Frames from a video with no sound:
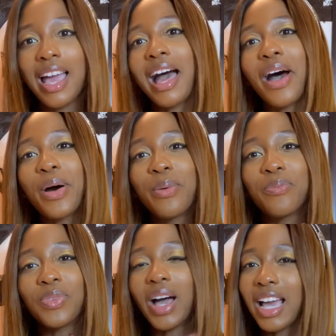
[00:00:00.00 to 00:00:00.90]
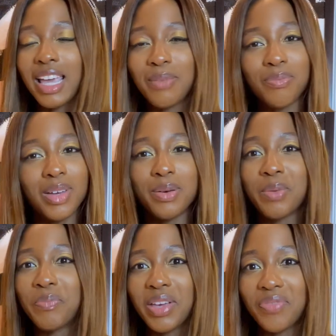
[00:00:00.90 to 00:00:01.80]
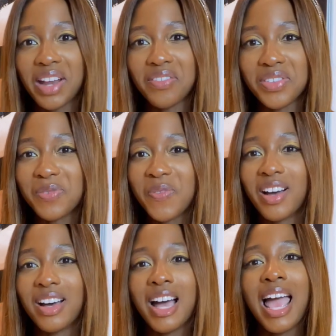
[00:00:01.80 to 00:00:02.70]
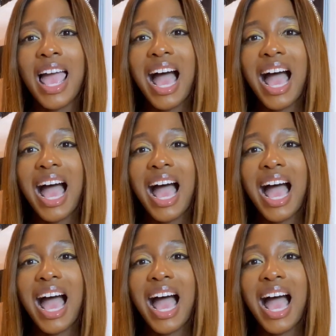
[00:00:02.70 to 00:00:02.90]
I'm a big fan of the spa,